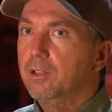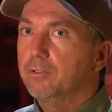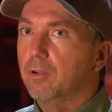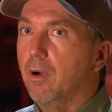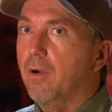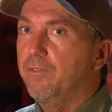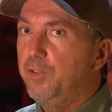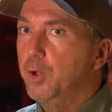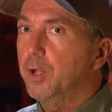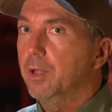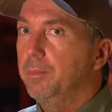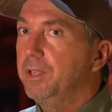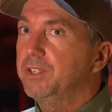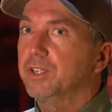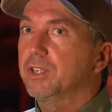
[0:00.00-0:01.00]
So if you
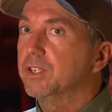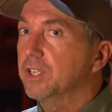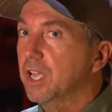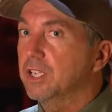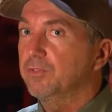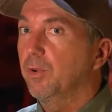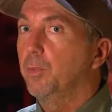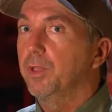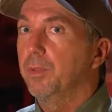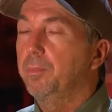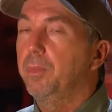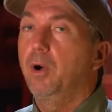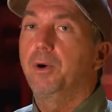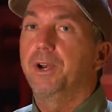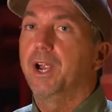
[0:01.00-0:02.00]
can be successful with a
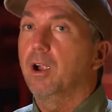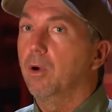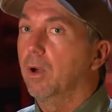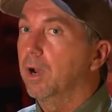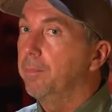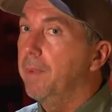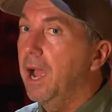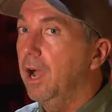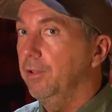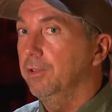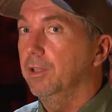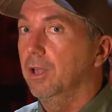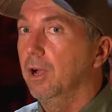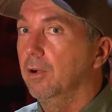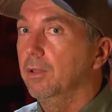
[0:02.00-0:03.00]
bow and arrow on a
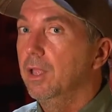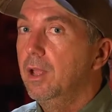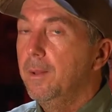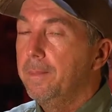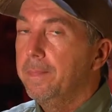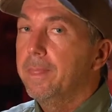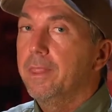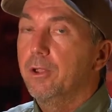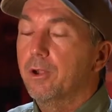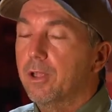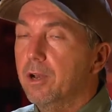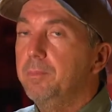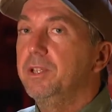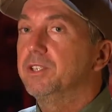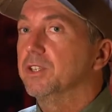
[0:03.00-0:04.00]
mountain goat, you're
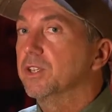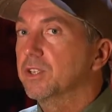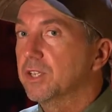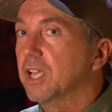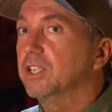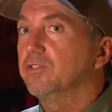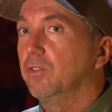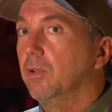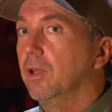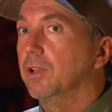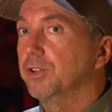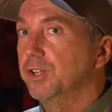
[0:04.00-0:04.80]
going to be successful on a